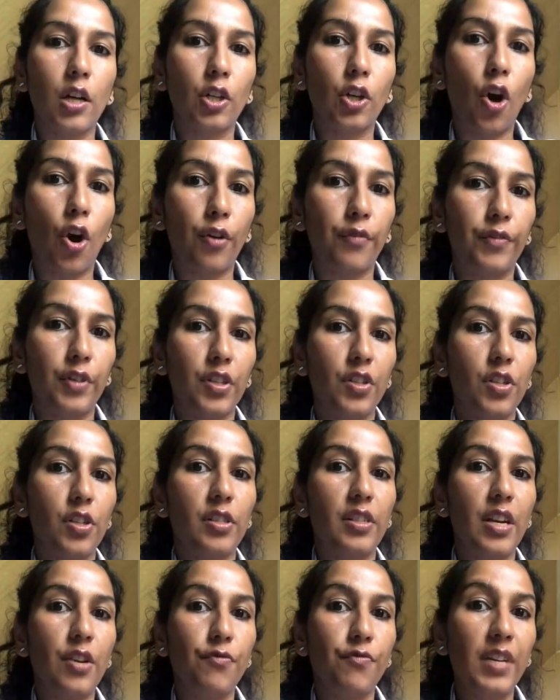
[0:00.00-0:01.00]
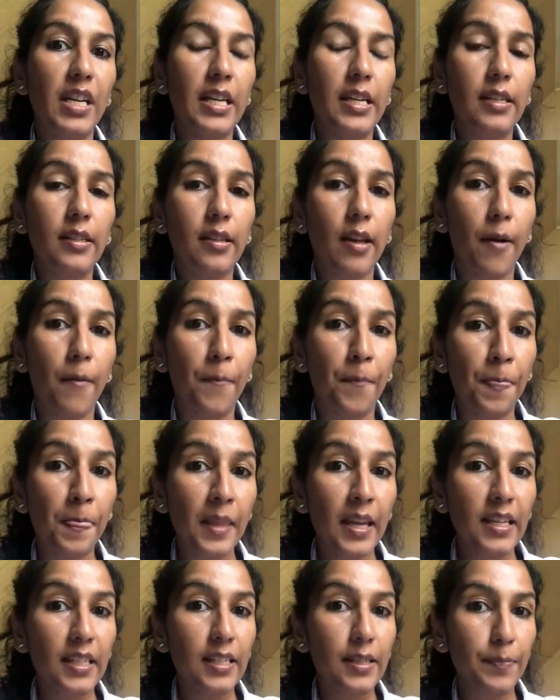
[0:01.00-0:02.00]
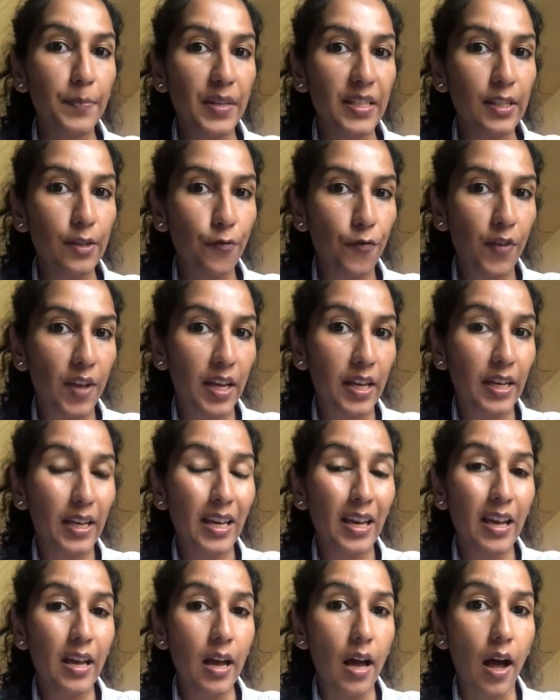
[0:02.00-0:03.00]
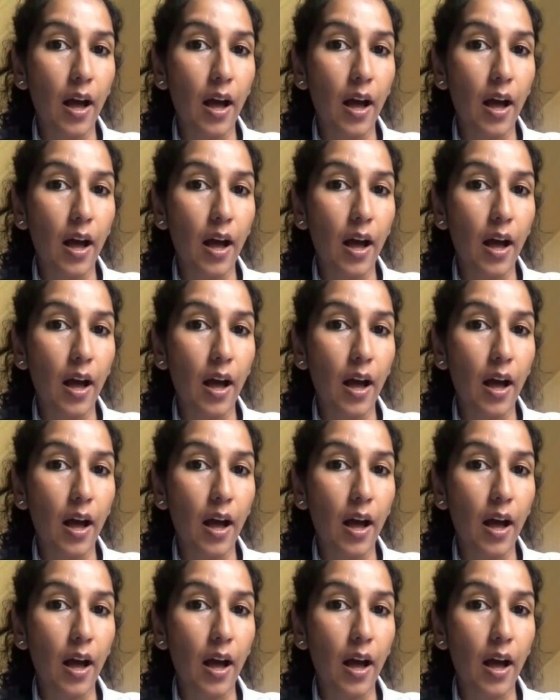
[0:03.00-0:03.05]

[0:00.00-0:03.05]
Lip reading: conferences and read some specific